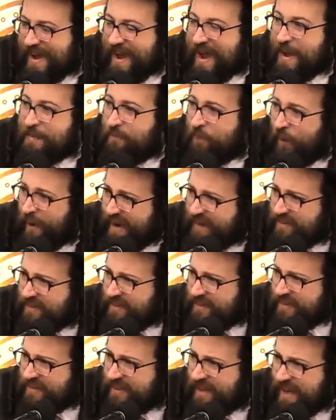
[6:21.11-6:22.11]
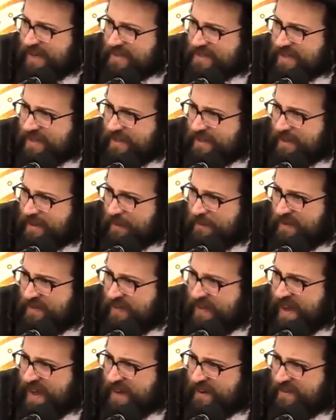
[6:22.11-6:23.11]
I'm worth it. I say,
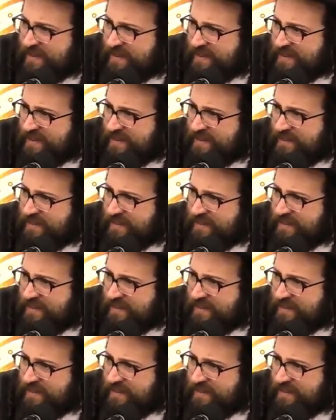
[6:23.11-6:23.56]
bewert.